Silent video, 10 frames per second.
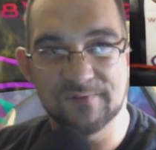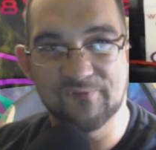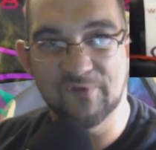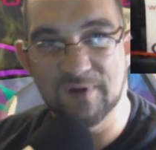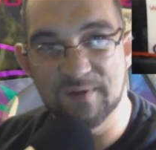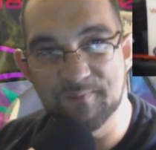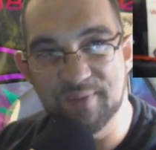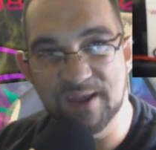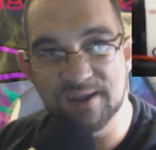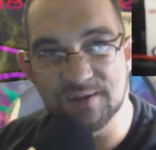Before in
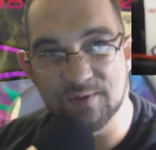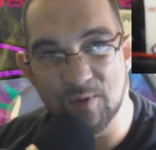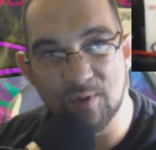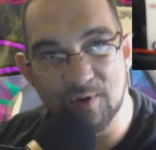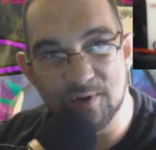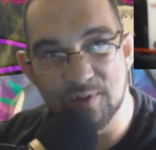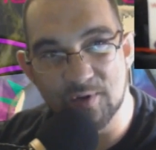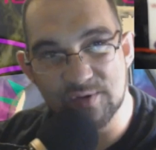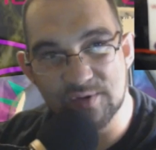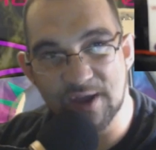pink, although it
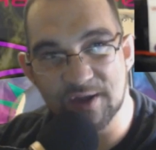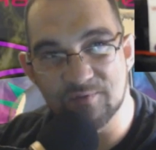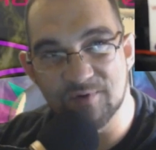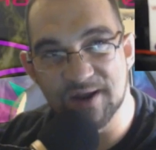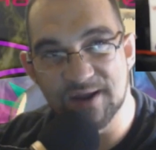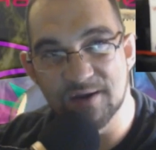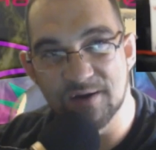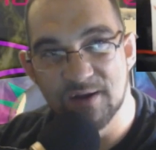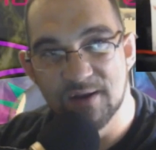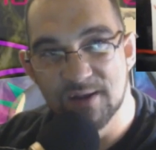looks kind of red
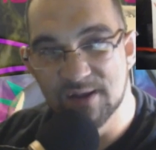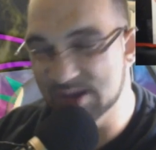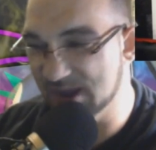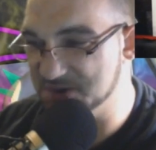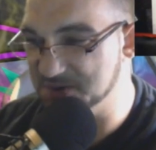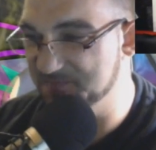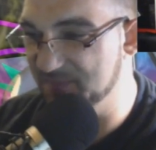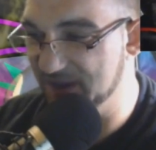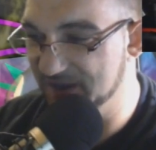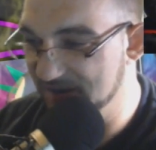here, it's actually
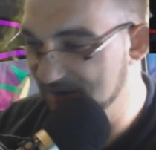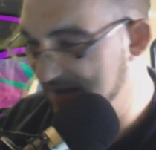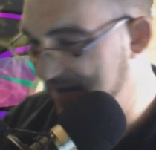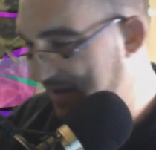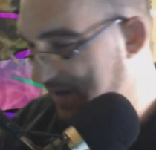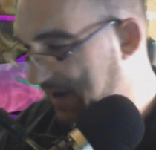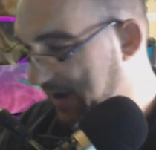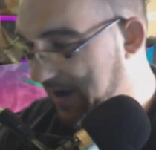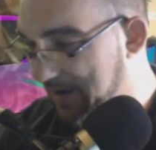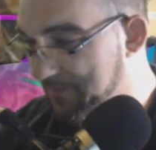pink.
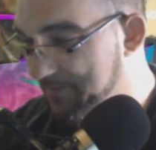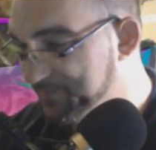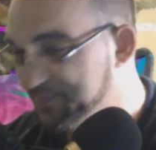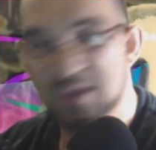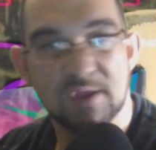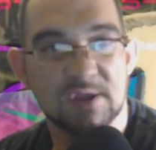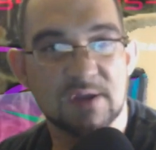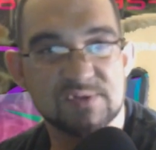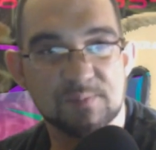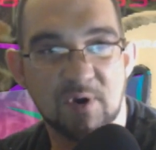
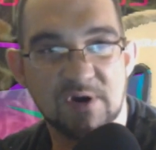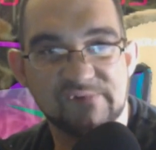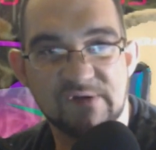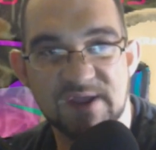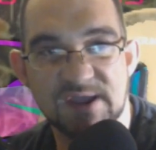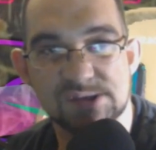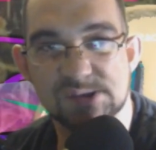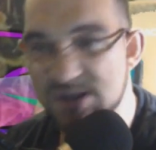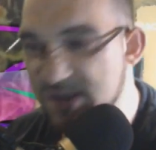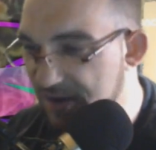Comes apart very
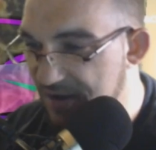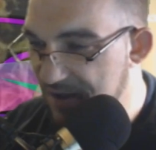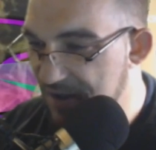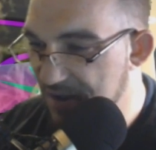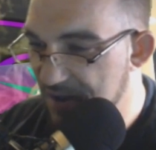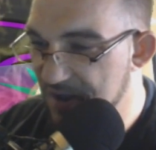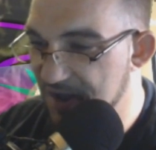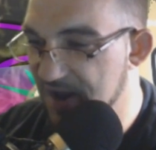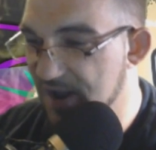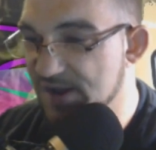easily.
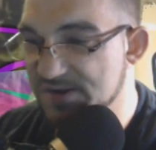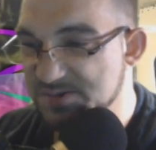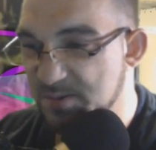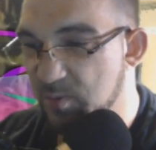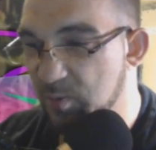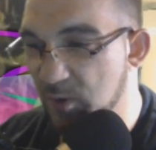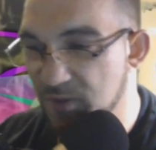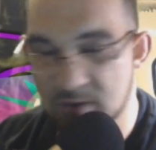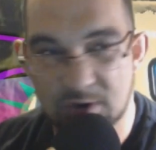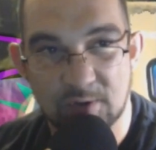It has
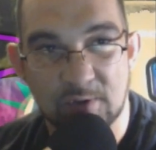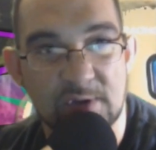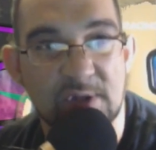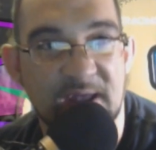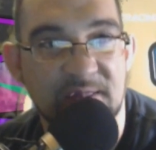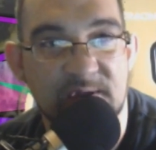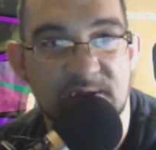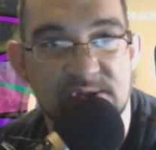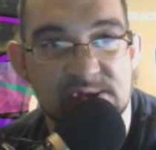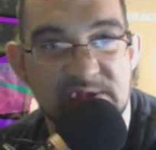one little
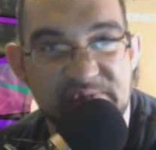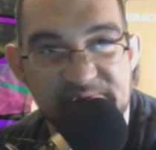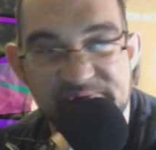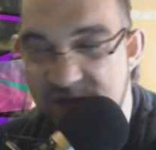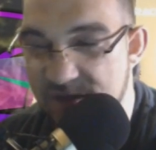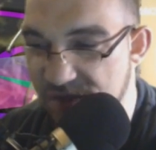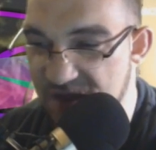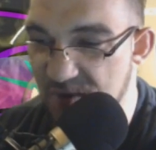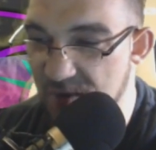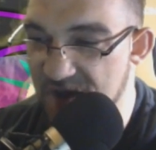18650
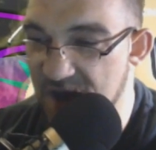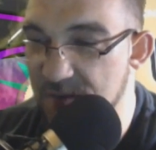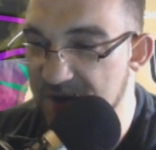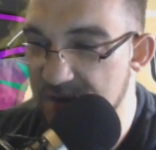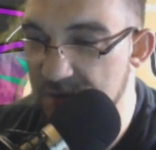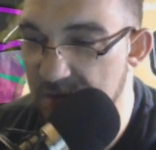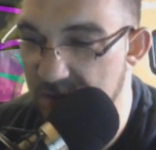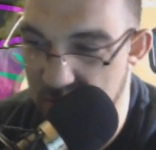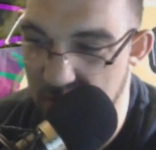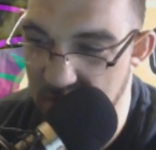LiPo battery,
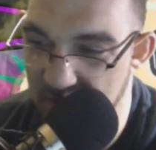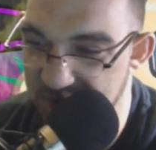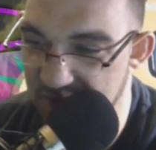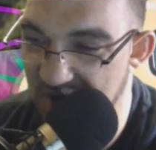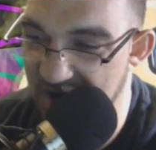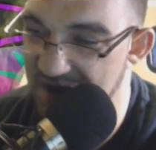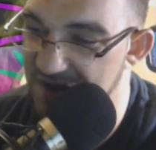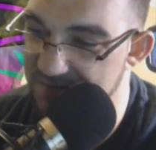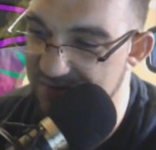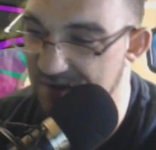or lithium
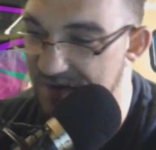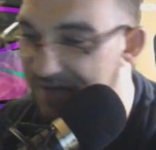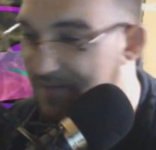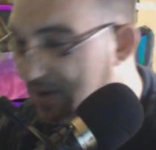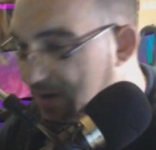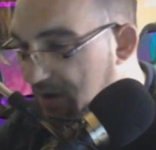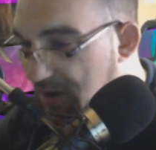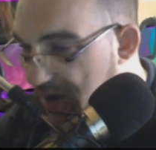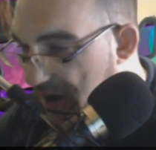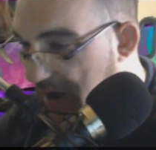ion, I'm sorry.
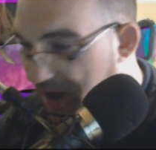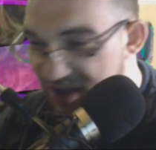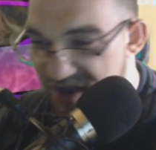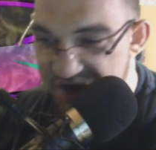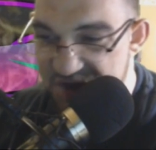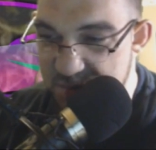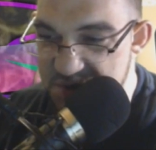It is